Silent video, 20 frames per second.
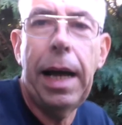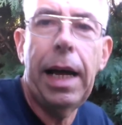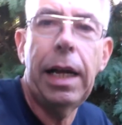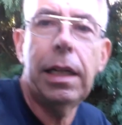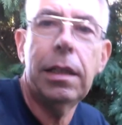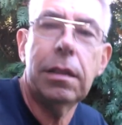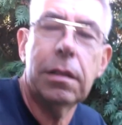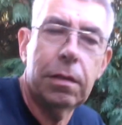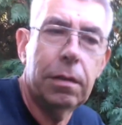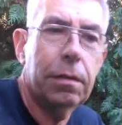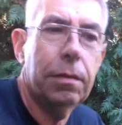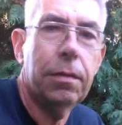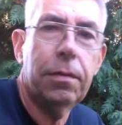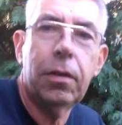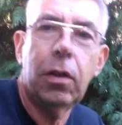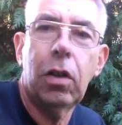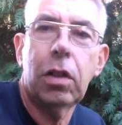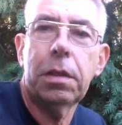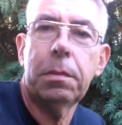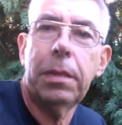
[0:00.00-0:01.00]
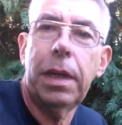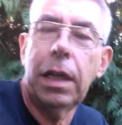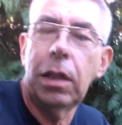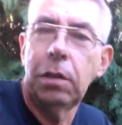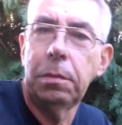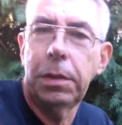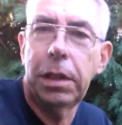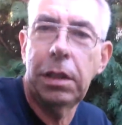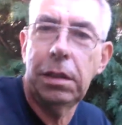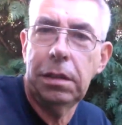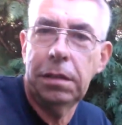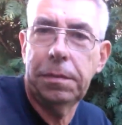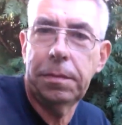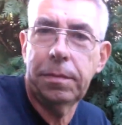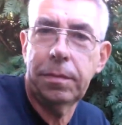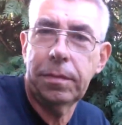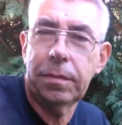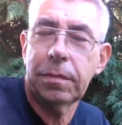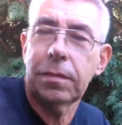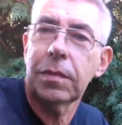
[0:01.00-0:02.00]
But for the moment,
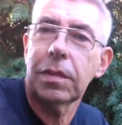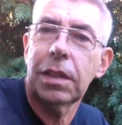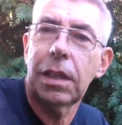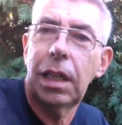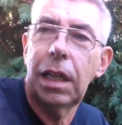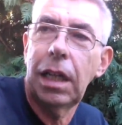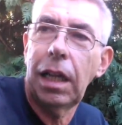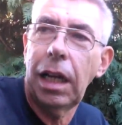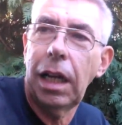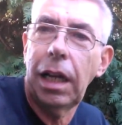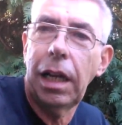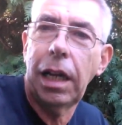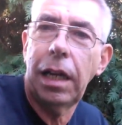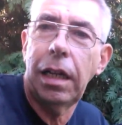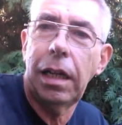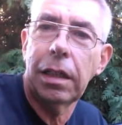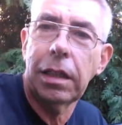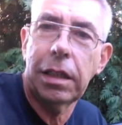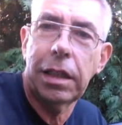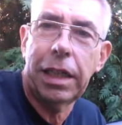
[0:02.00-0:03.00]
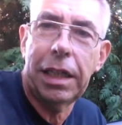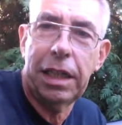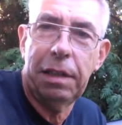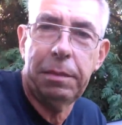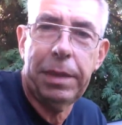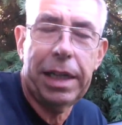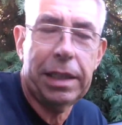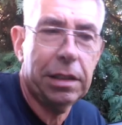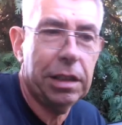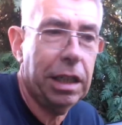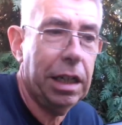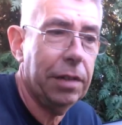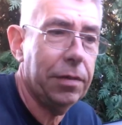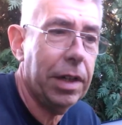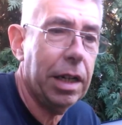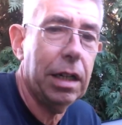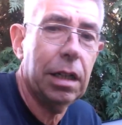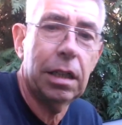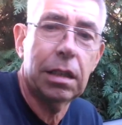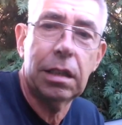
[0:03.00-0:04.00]
I'm going to get it back
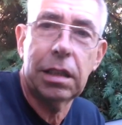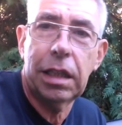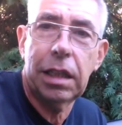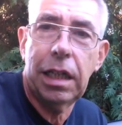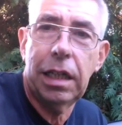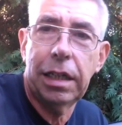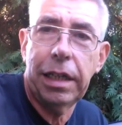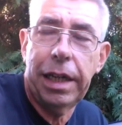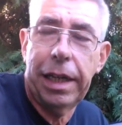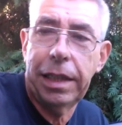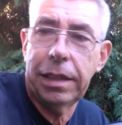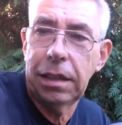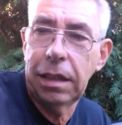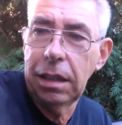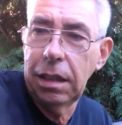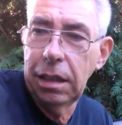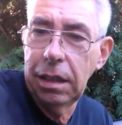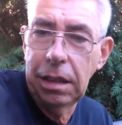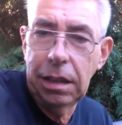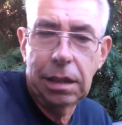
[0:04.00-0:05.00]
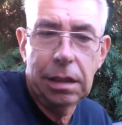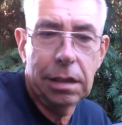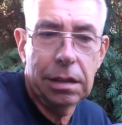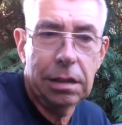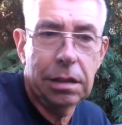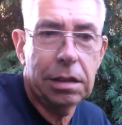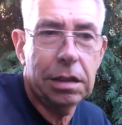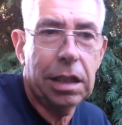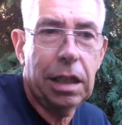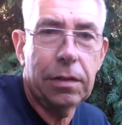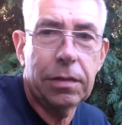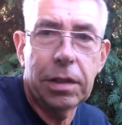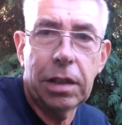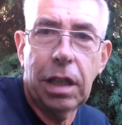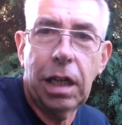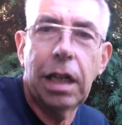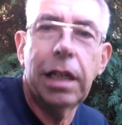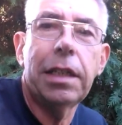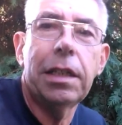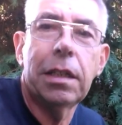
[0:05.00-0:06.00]
together. I'm going to go and get the
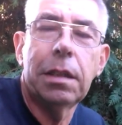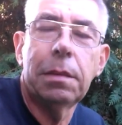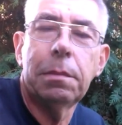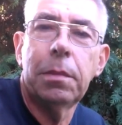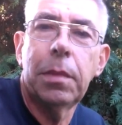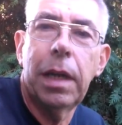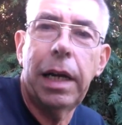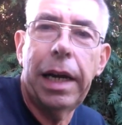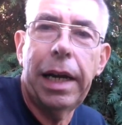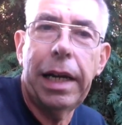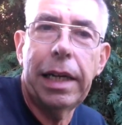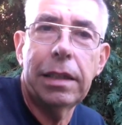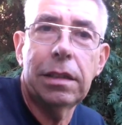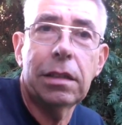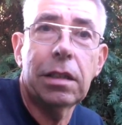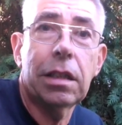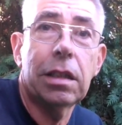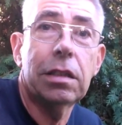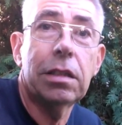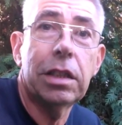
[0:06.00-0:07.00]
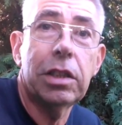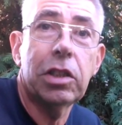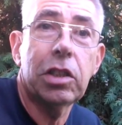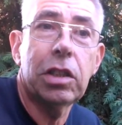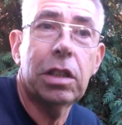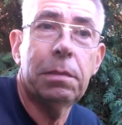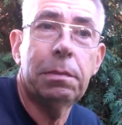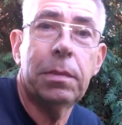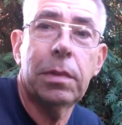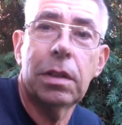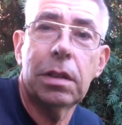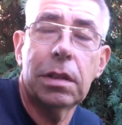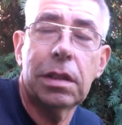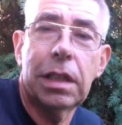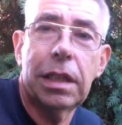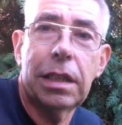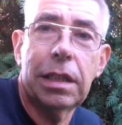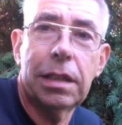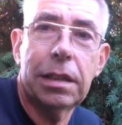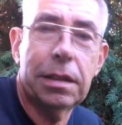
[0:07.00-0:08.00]
stuff to clean them and condition them.
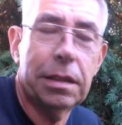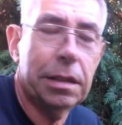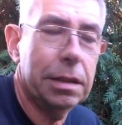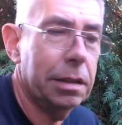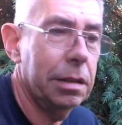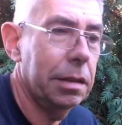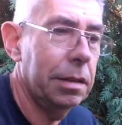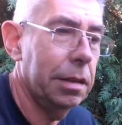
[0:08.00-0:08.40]
So